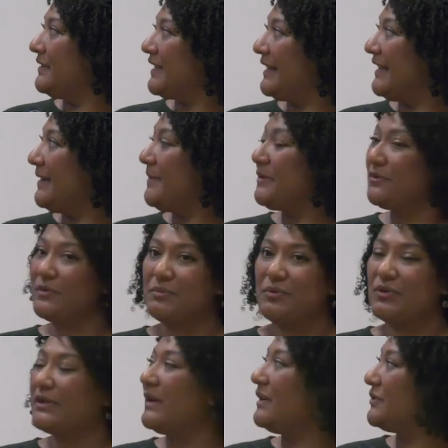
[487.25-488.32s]
dynamic
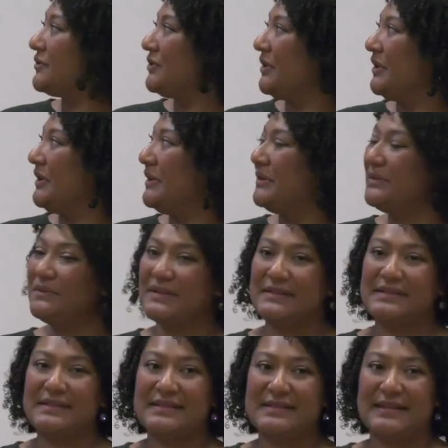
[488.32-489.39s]
report I'll show you,
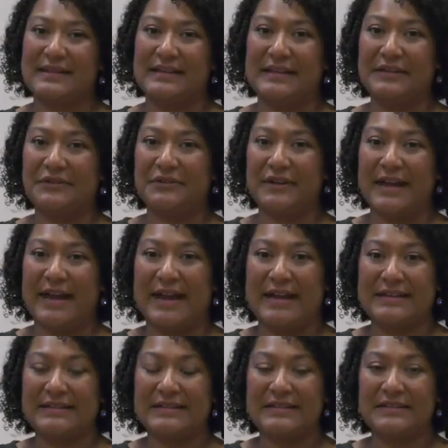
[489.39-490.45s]
this is an
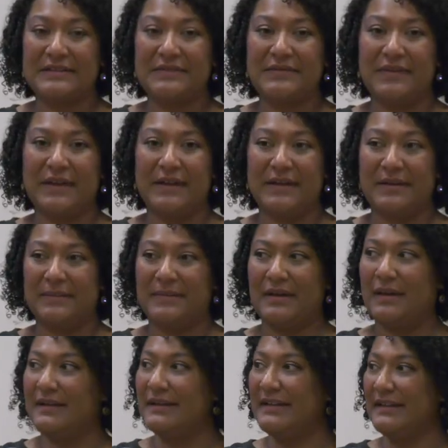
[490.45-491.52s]
interactive,
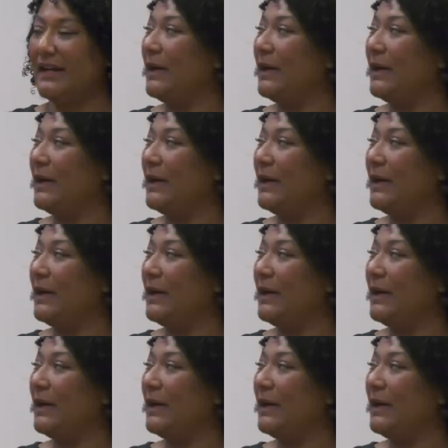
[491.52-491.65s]
and it